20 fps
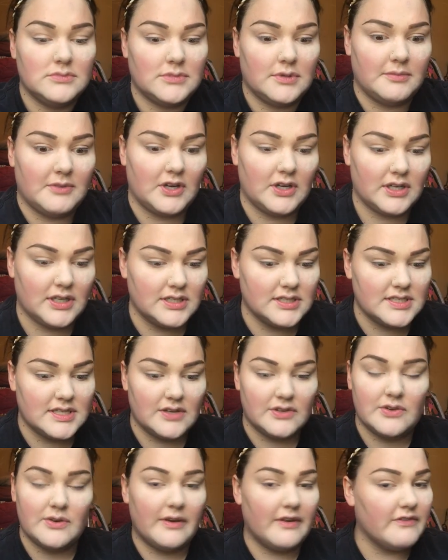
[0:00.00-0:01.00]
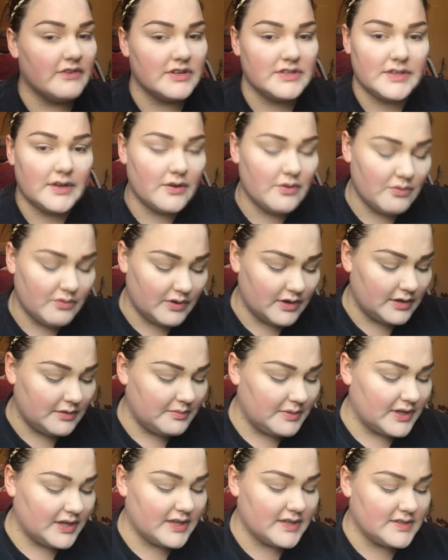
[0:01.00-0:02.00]
I'm not going to tell you every single one
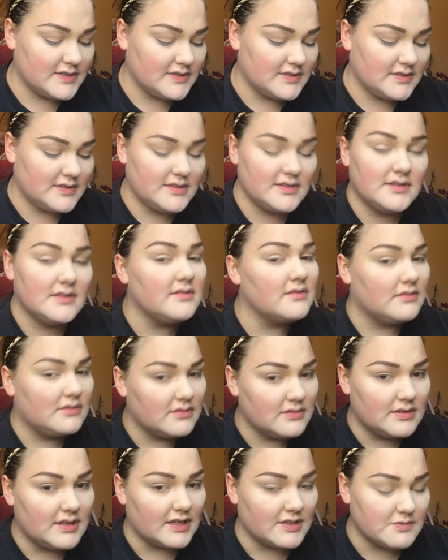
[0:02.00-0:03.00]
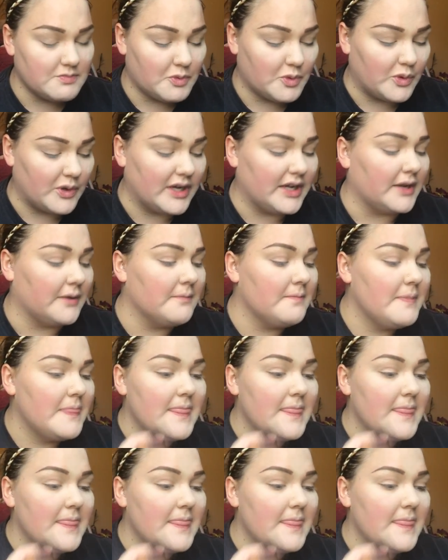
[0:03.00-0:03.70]
because that's boring.